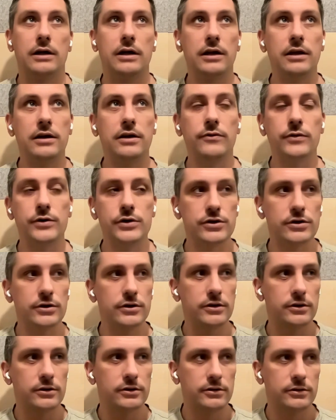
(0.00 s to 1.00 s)

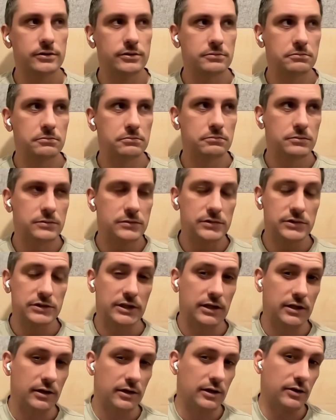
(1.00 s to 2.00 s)
individual
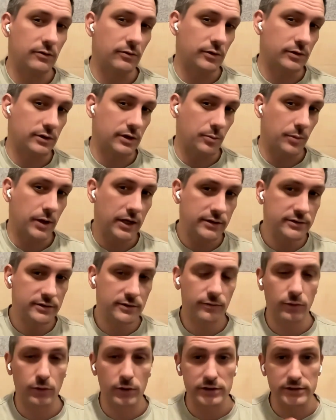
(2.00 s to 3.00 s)
single keyword campaigns,
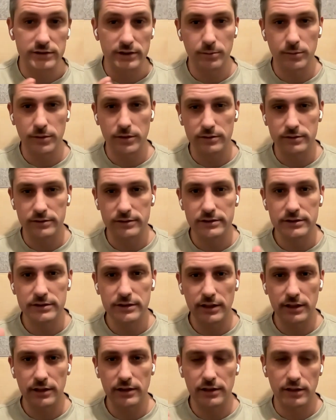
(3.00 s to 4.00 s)
for example,
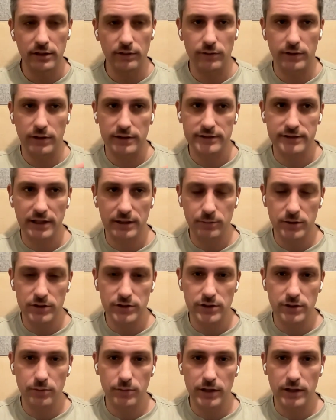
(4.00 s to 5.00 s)
single keyword exact
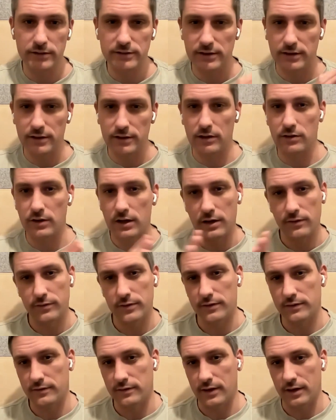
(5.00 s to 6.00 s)
match campaigns, and then you have
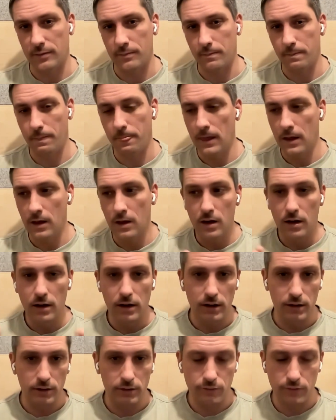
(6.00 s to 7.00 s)
the same
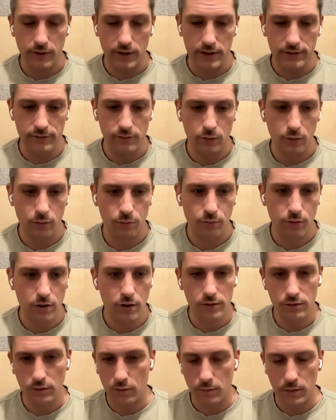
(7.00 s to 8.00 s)
in a phrase or
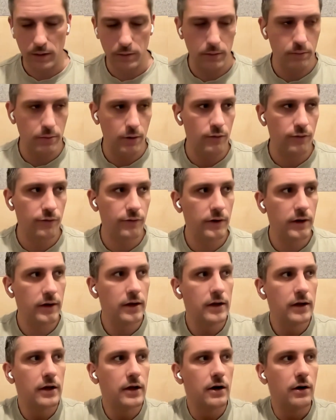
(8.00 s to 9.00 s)
broad or maybe both
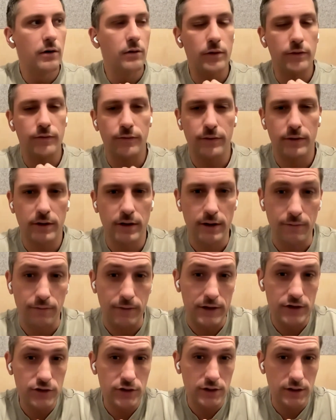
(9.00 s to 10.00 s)
with
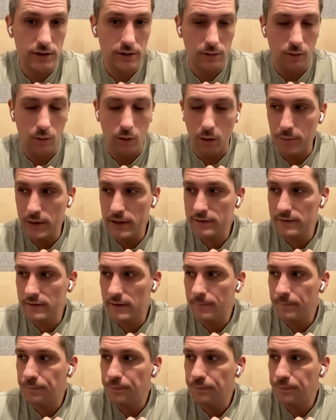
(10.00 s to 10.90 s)
eventually a lower bid.